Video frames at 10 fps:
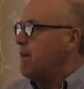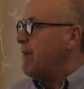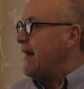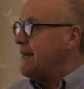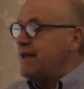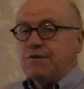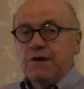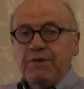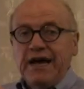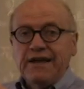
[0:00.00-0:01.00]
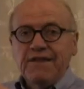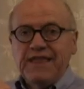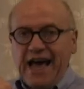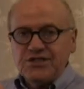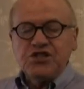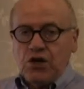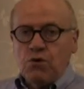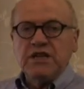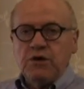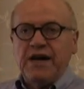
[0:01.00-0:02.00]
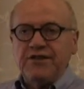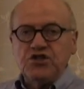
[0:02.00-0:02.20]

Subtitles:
But that's the only way that